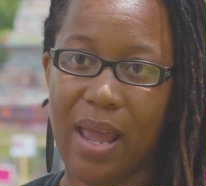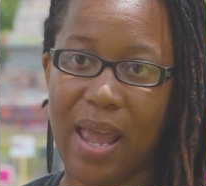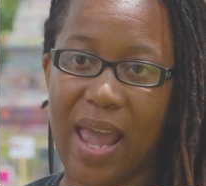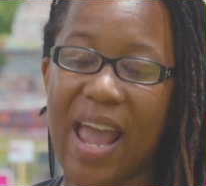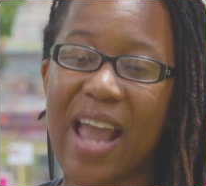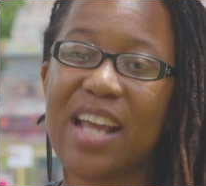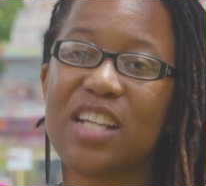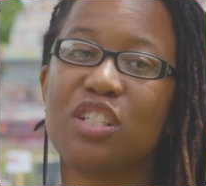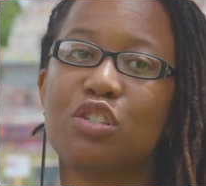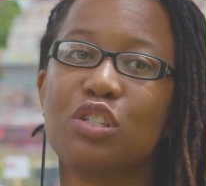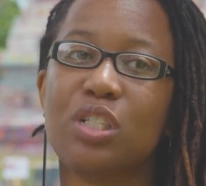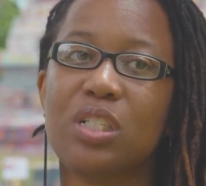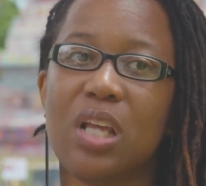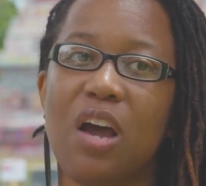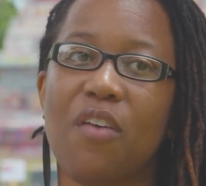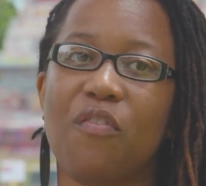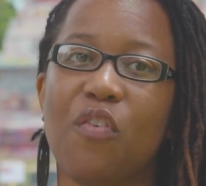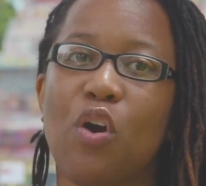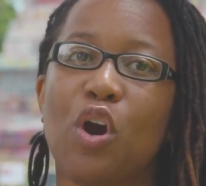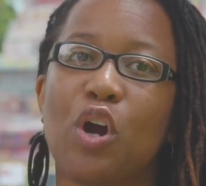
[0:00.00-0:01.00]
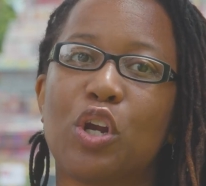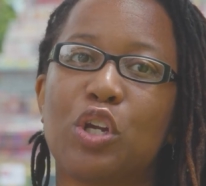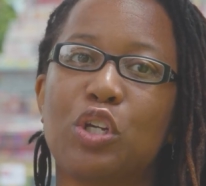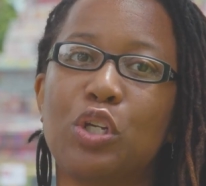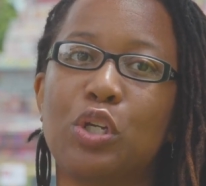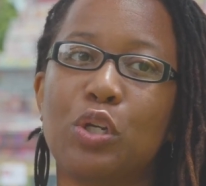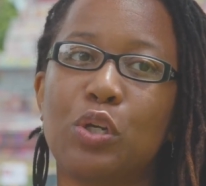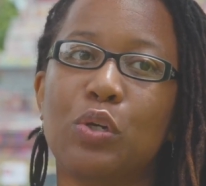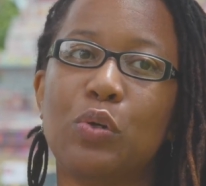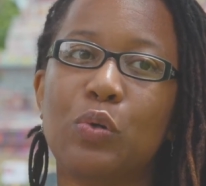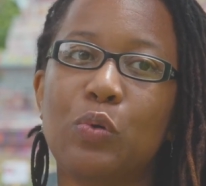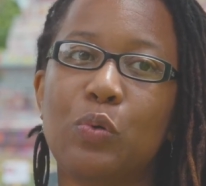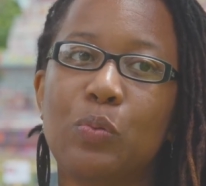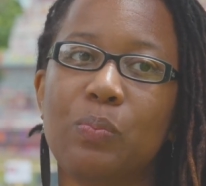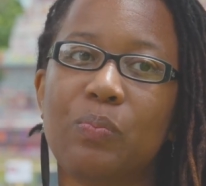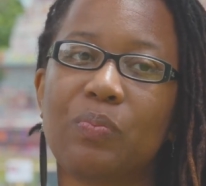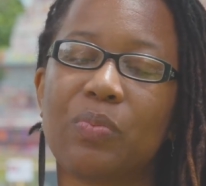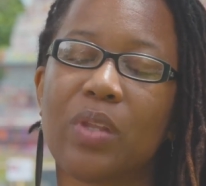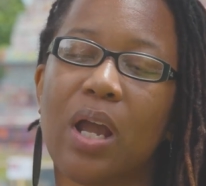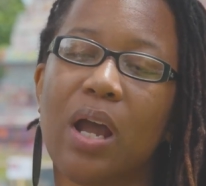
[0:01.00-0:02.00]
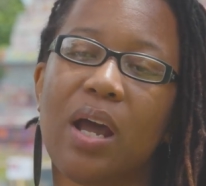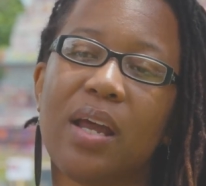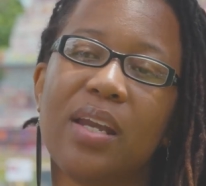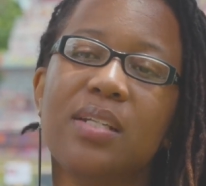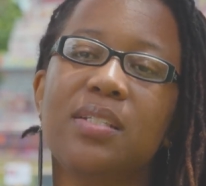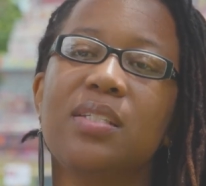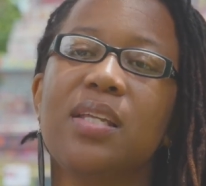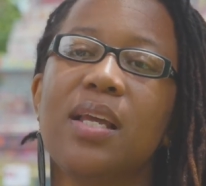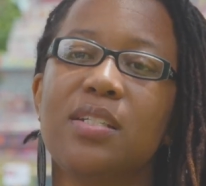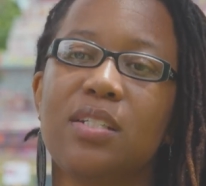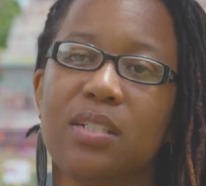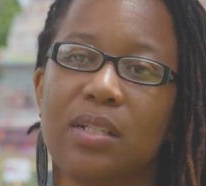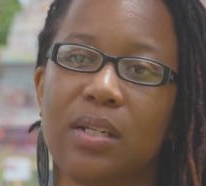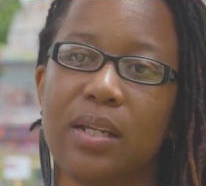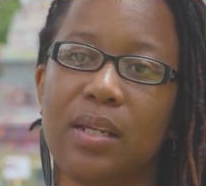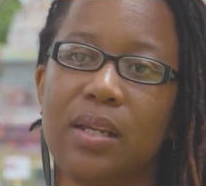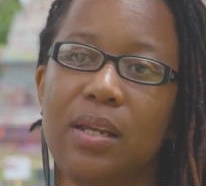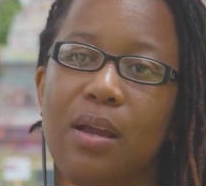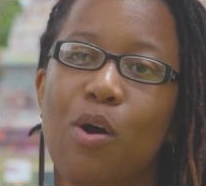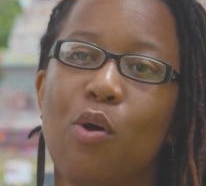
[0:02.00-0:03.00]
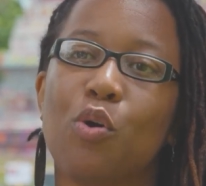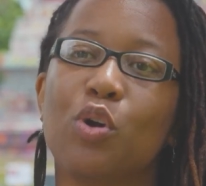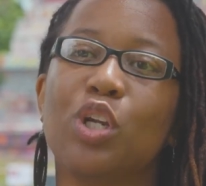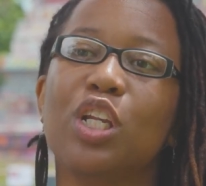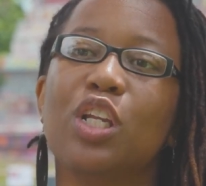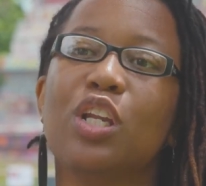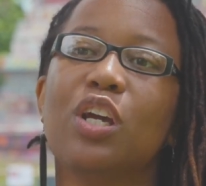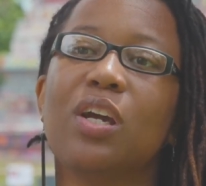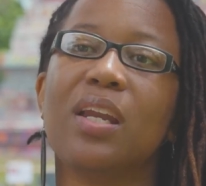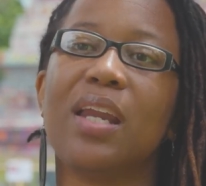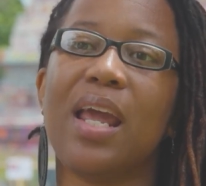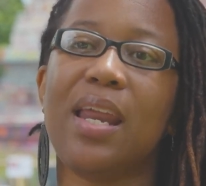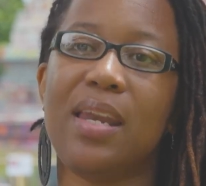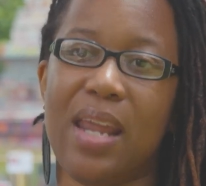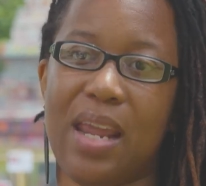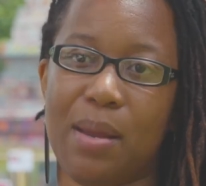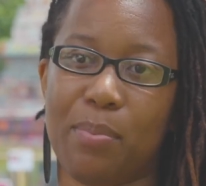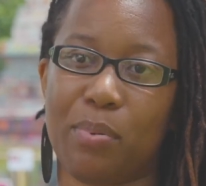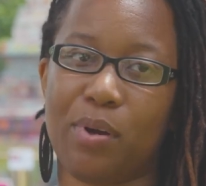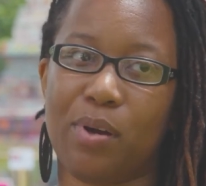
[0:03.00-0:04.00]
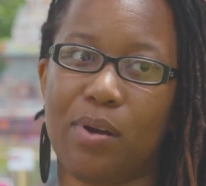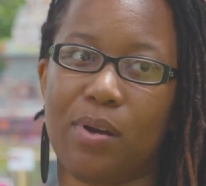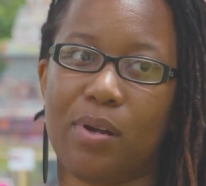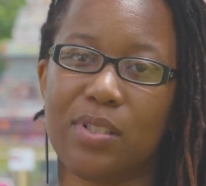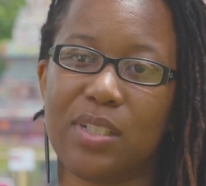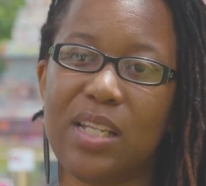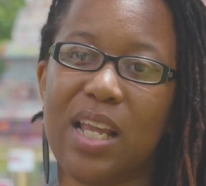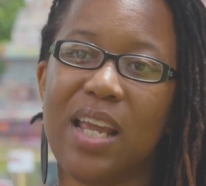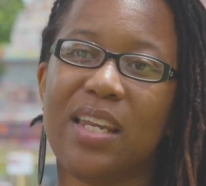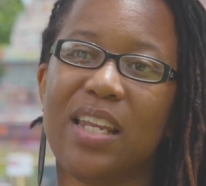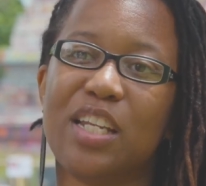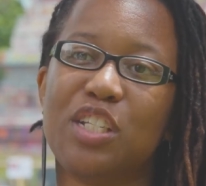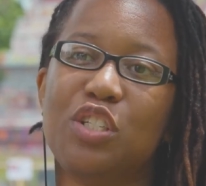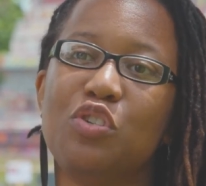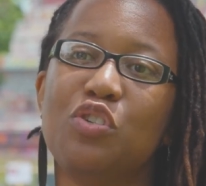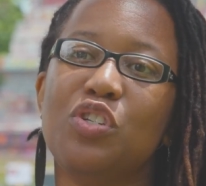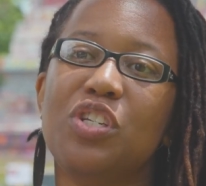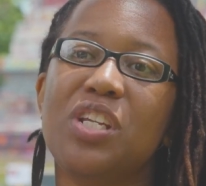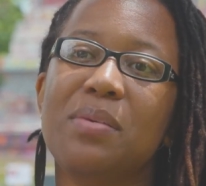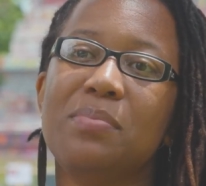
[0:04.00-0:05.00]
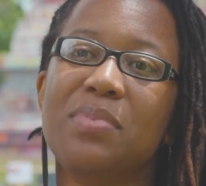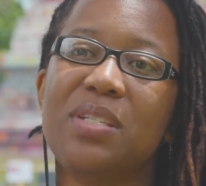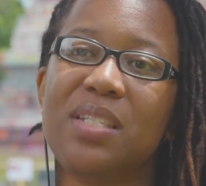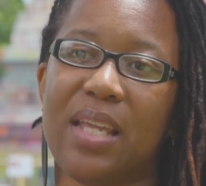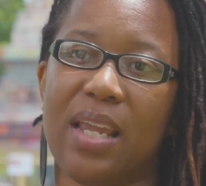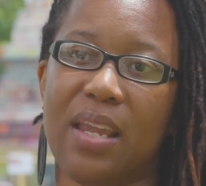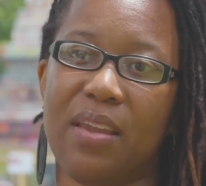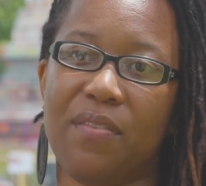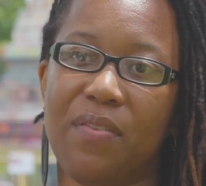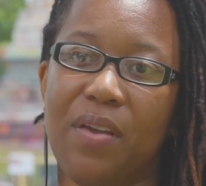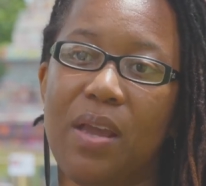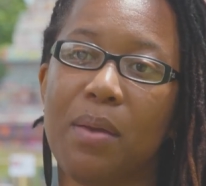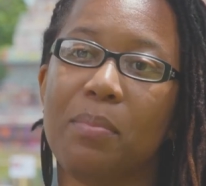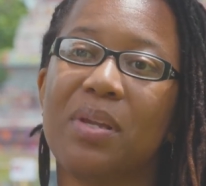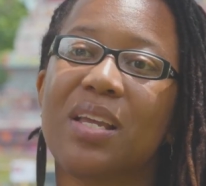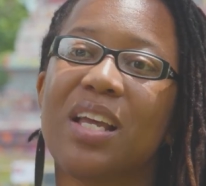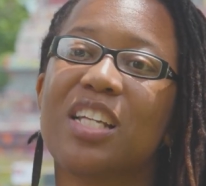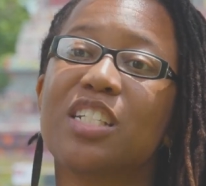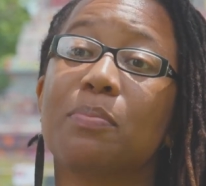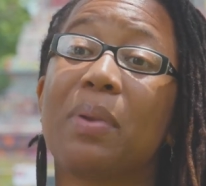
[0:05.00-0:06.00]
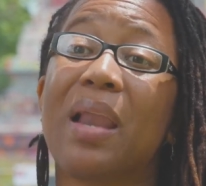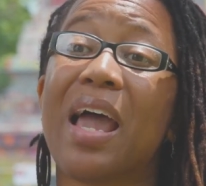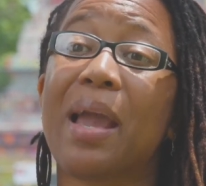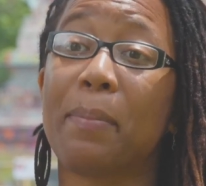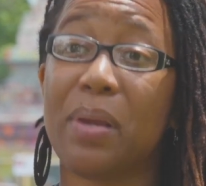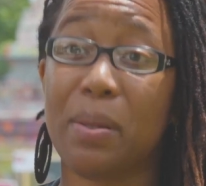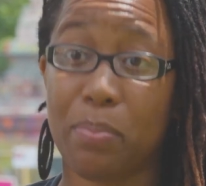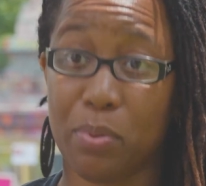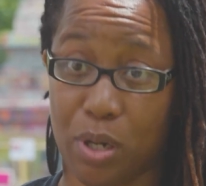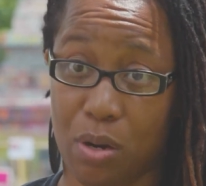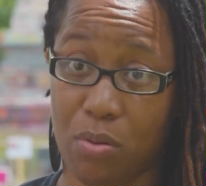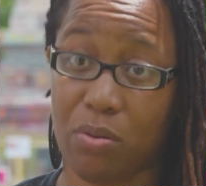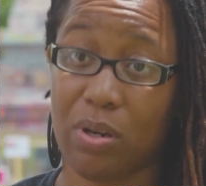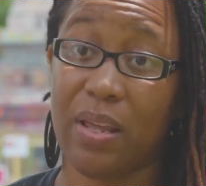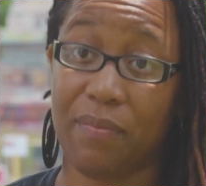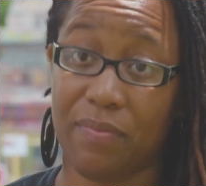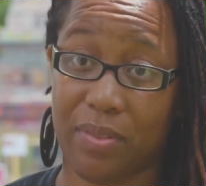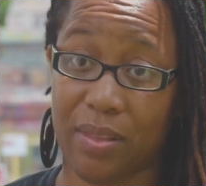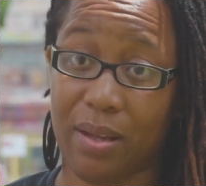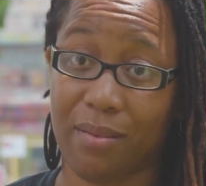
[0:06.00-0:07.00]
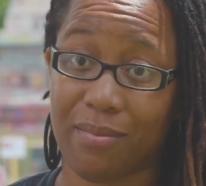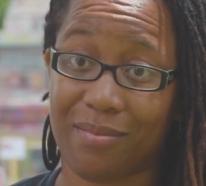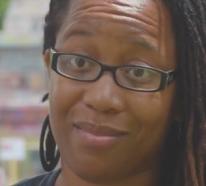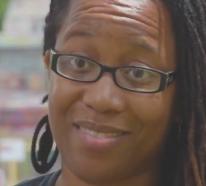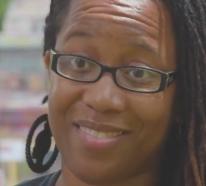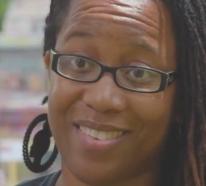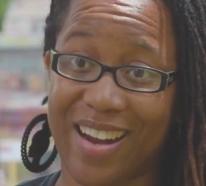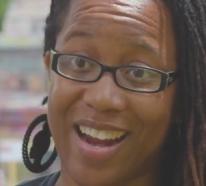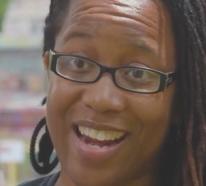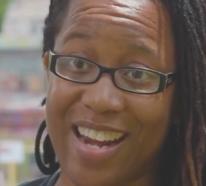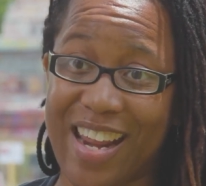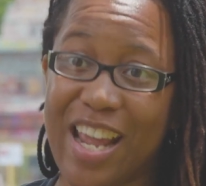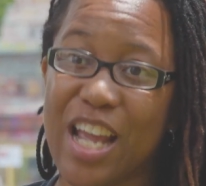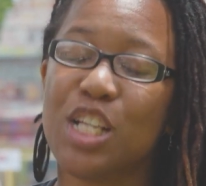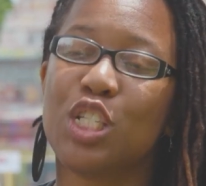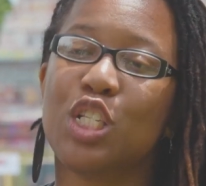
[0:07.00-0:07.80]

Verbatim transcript: Ask yourself, are you unintentionally only looking at neighborhoods that you deem safe because black people don't live there, right?